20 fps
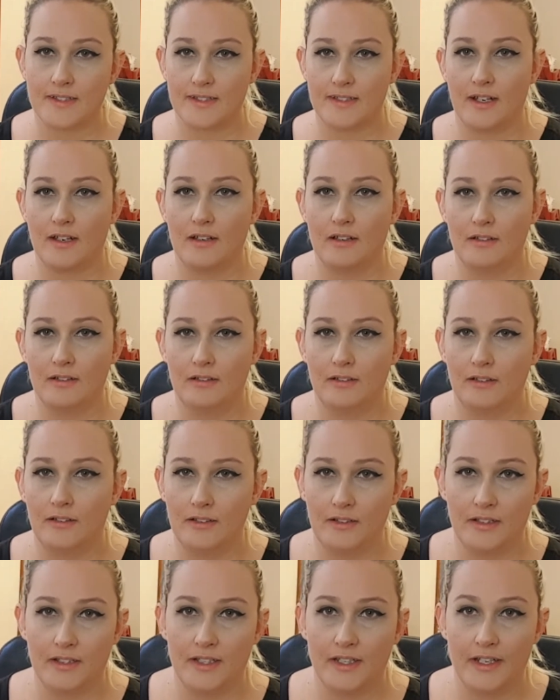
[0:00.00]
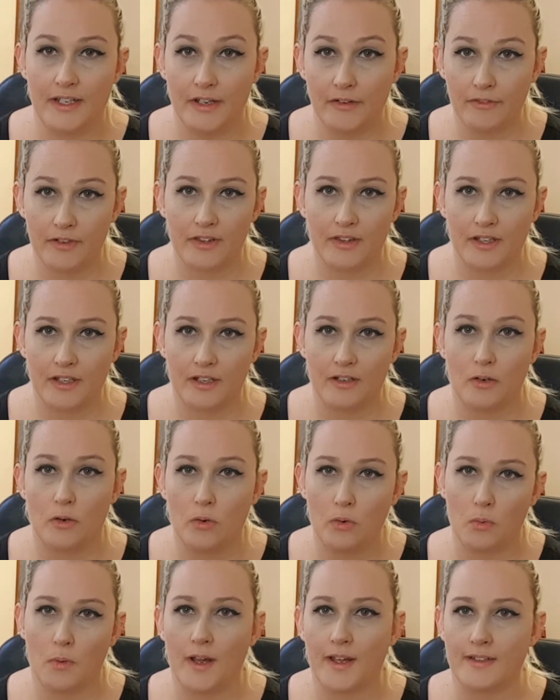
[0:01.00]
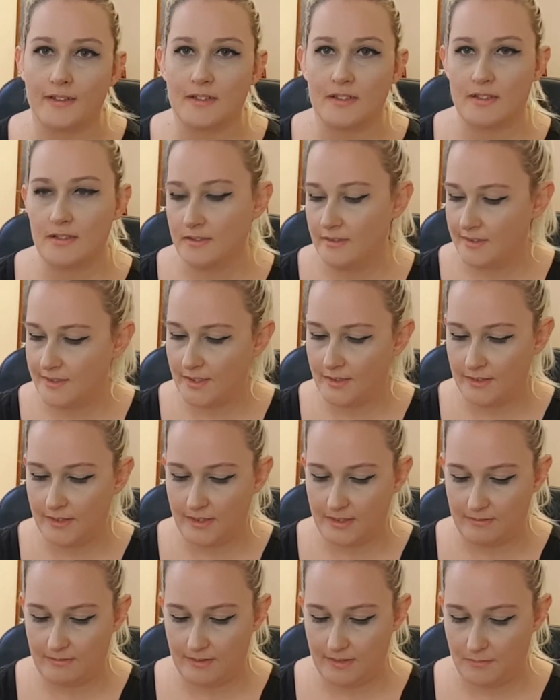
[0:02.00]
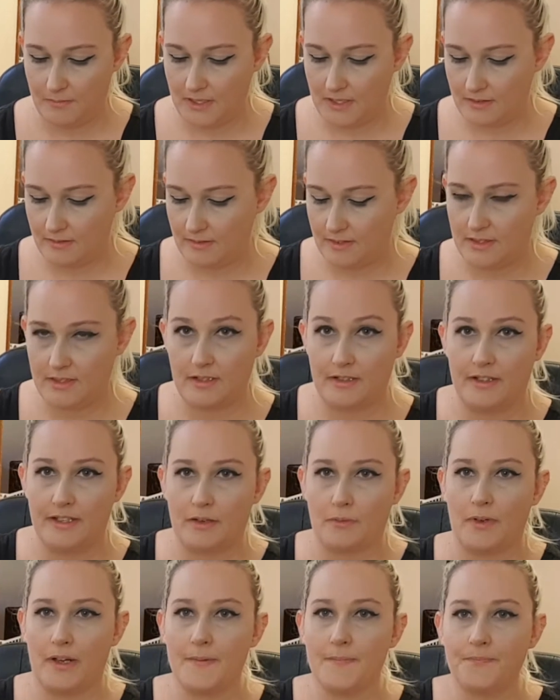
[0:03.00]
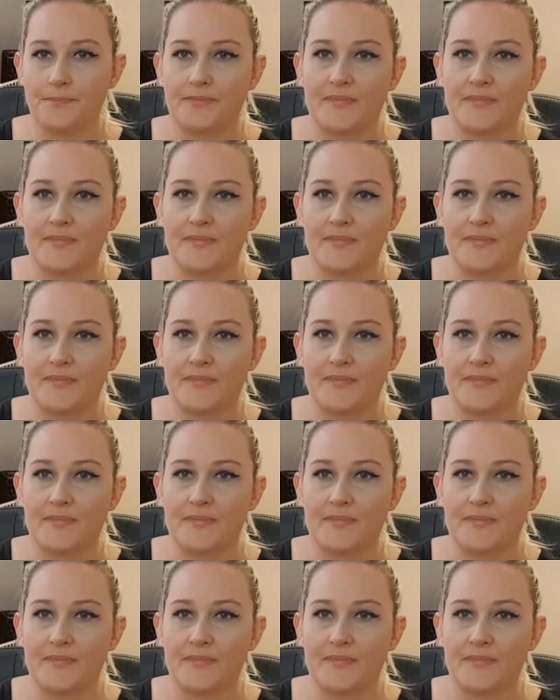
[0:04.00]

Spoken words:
sell everything always, so it doesn't really matter. So anyway,